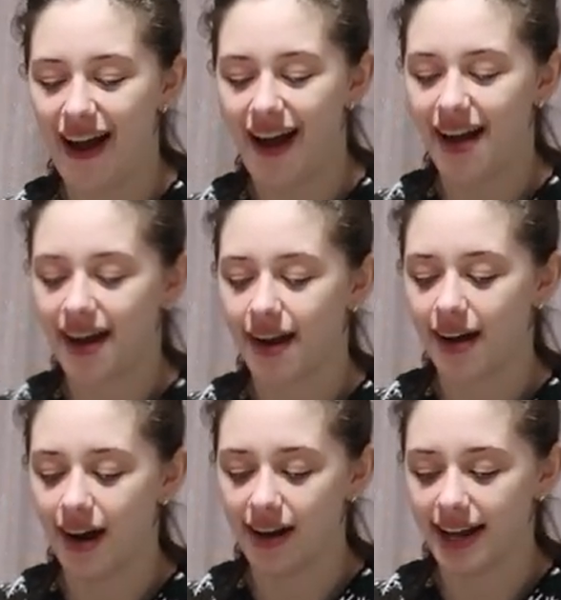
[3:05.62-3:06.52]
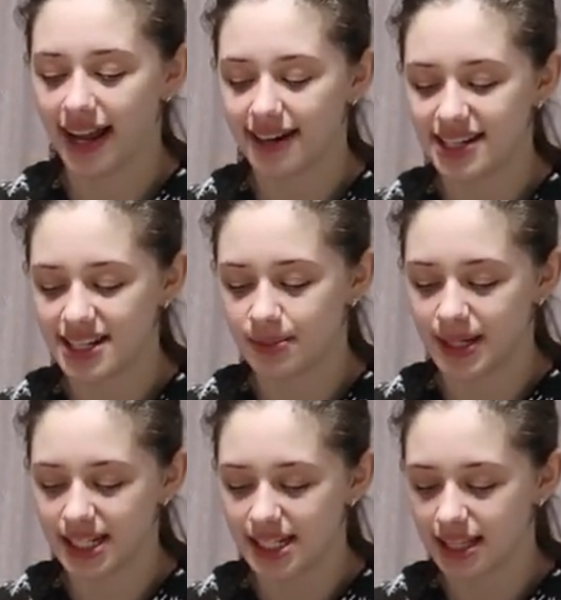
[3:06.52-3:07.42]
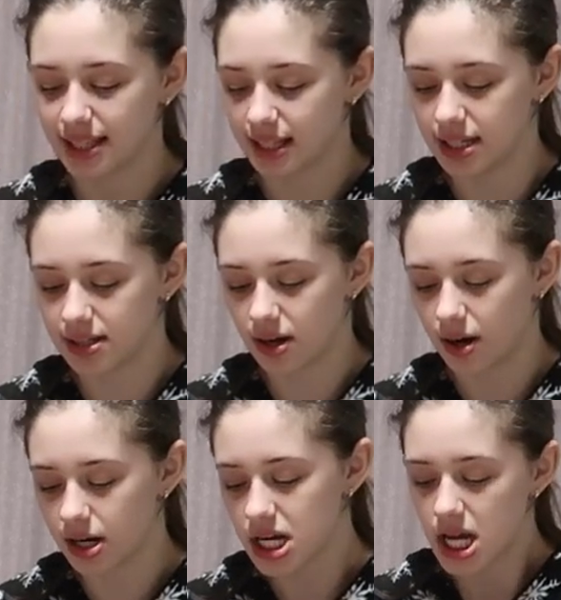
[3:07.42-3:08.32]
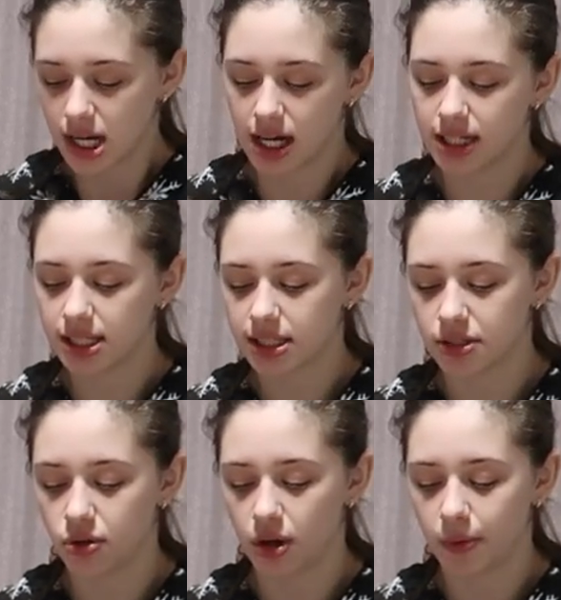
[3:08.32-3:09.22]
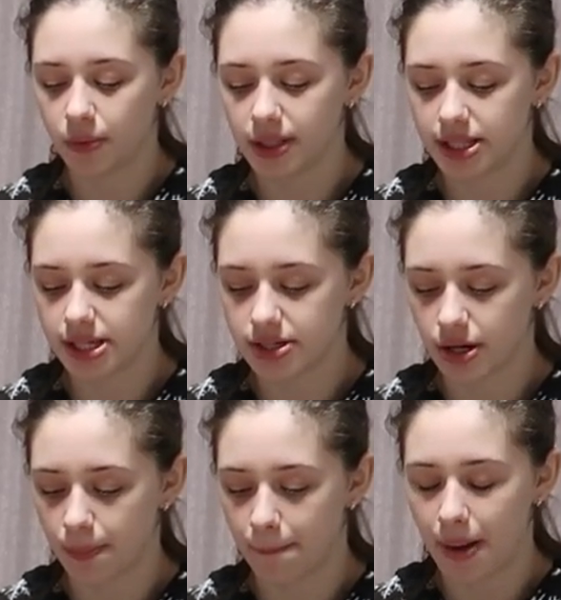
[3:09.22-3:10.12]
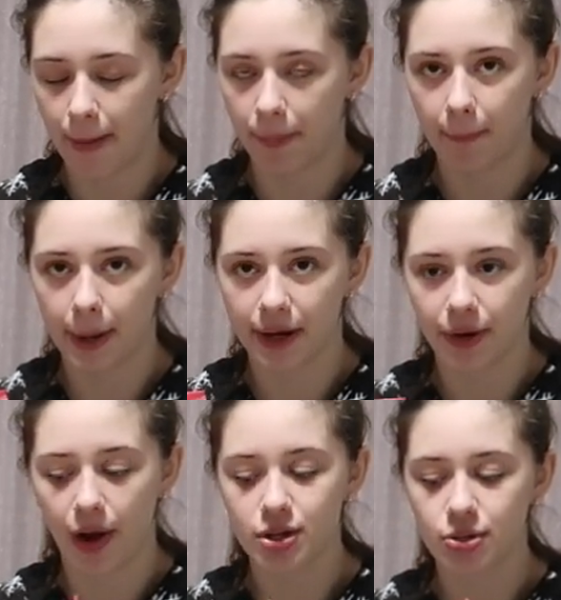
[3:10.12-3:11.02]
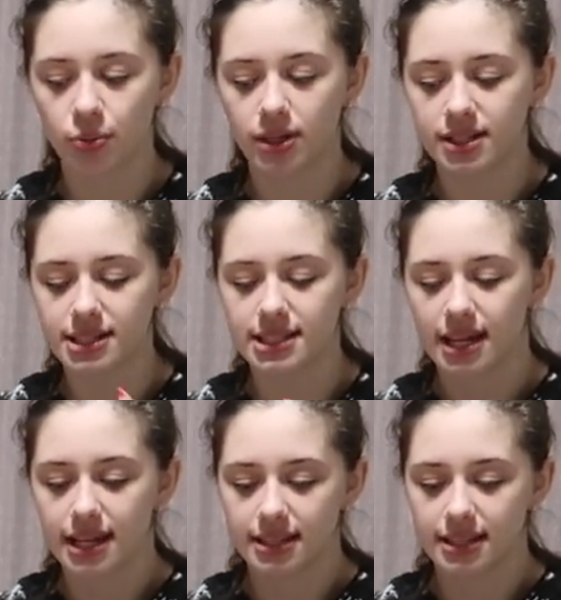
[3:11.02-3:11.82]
I got Andy's mints, and these are not like the normal one. These are peppermint crunch ones.